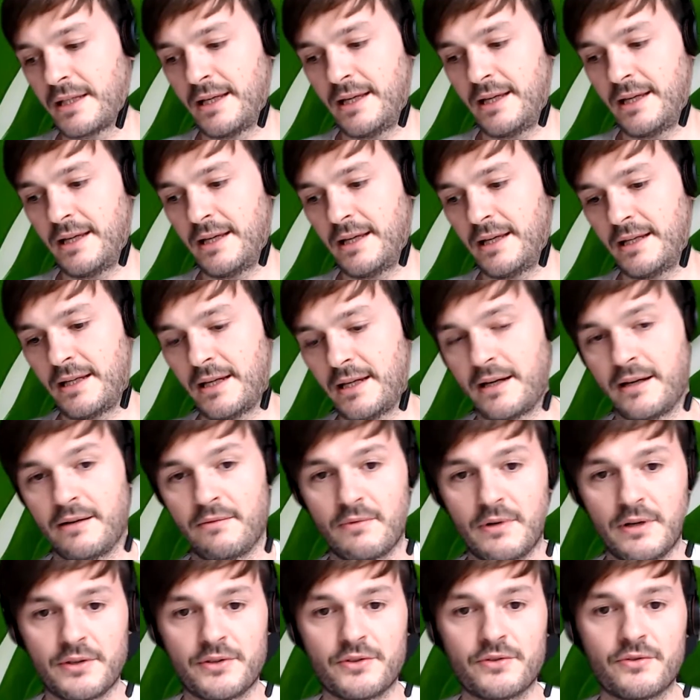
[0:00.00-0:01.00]
And I
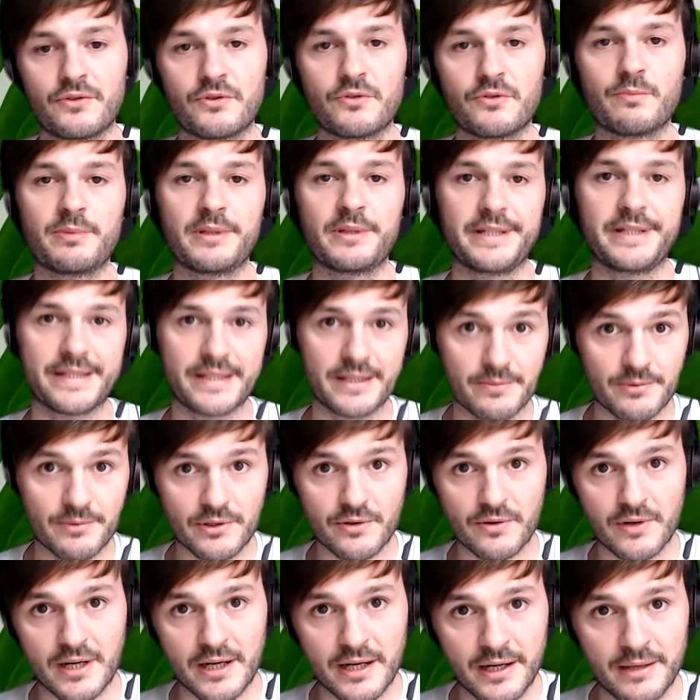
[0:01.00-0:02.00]
want you to please
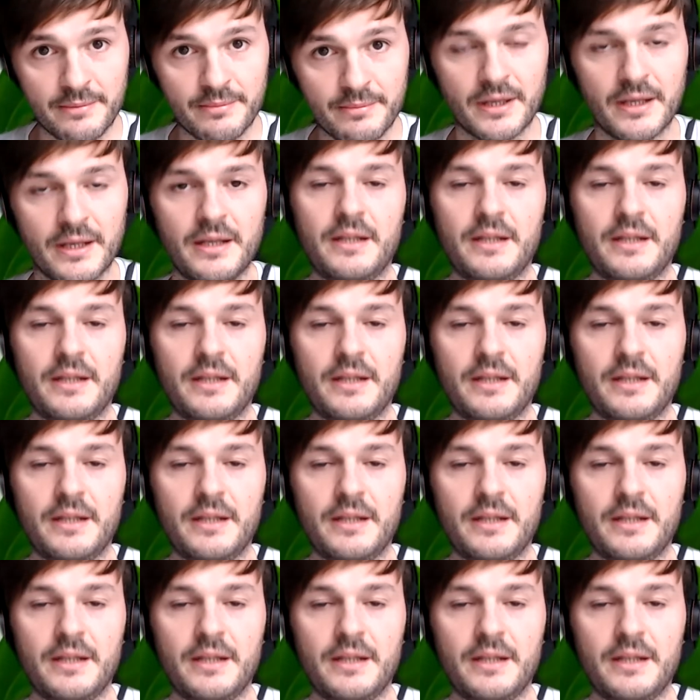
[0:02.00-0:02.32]
subscribe.